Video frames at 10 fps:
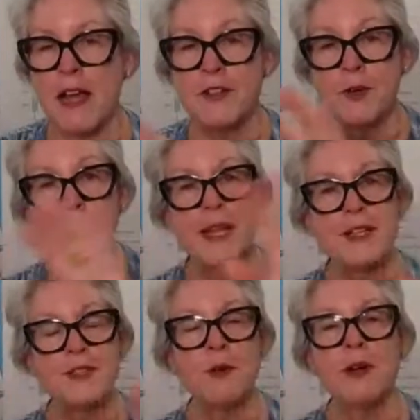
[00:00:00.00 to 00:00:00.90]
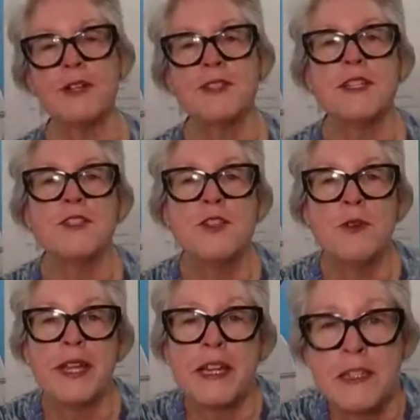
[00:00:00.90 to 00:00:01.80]
Under resources,
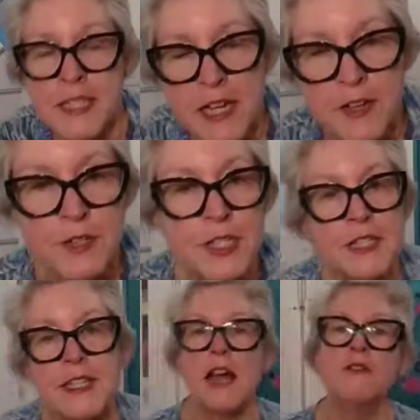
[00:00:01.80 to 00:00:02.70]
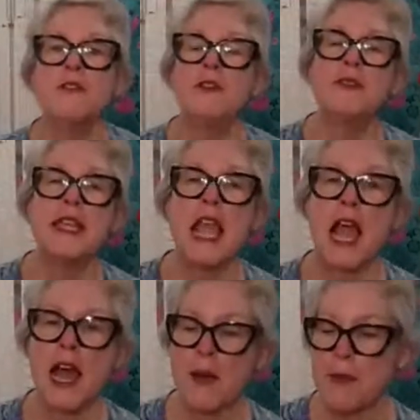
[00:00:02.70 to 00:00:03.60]
it'll tell you to download the
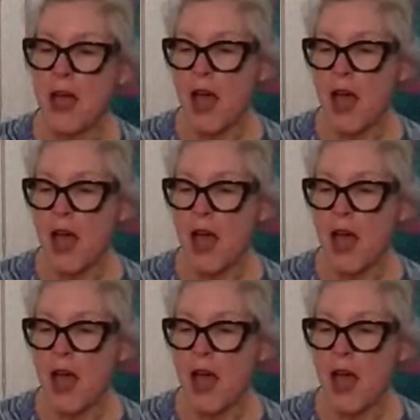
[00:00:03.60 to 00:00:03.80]
app.